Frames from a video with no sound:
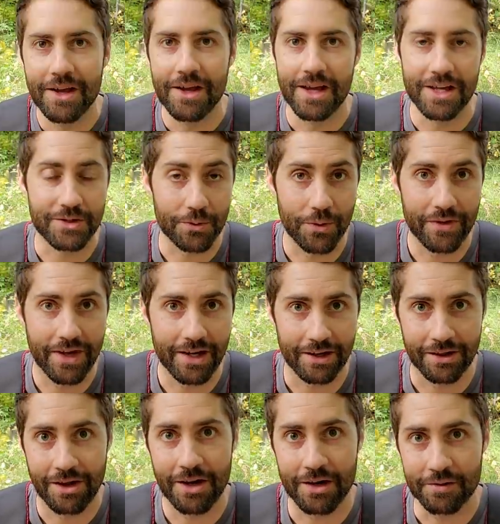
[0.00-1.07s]
It's one that a
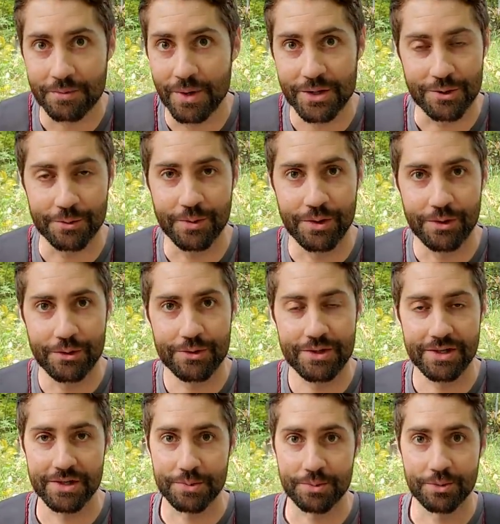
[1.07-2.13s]
lot of mushroom
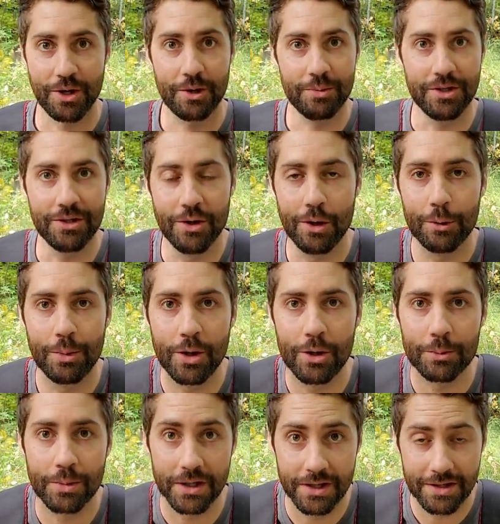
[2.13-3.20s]
enthusiasts probably know
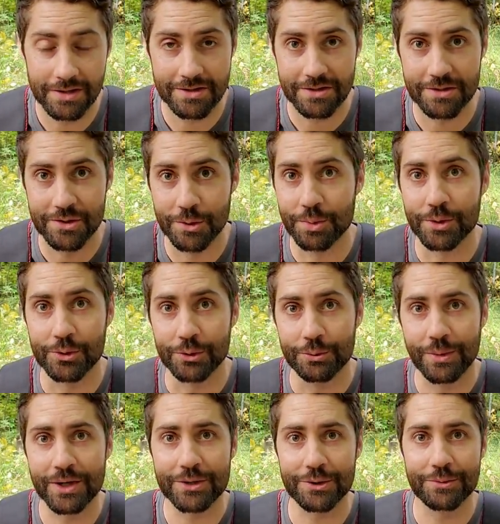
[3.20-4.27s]
about, but it is a super cool
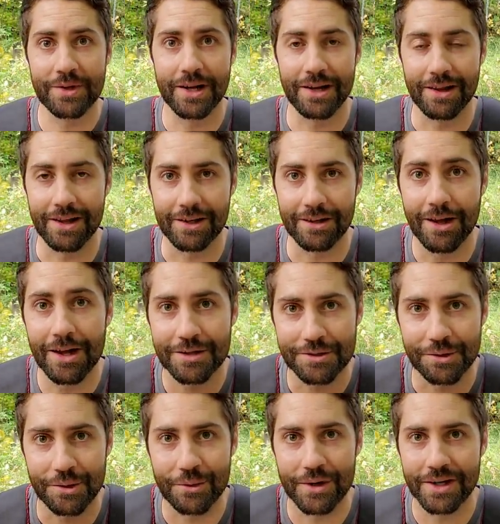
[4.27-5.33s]
mushroom that I like a lot,
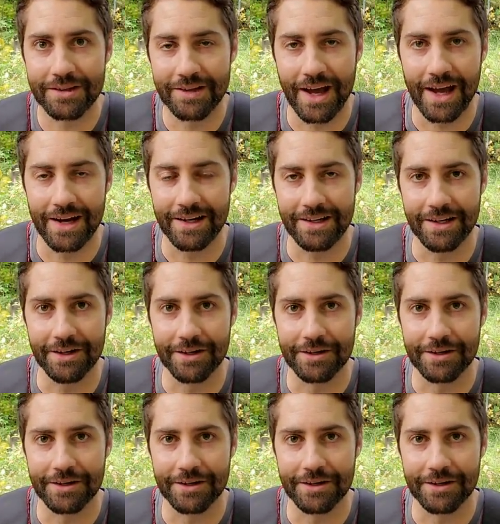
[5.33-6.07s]
so I wanted to add it here.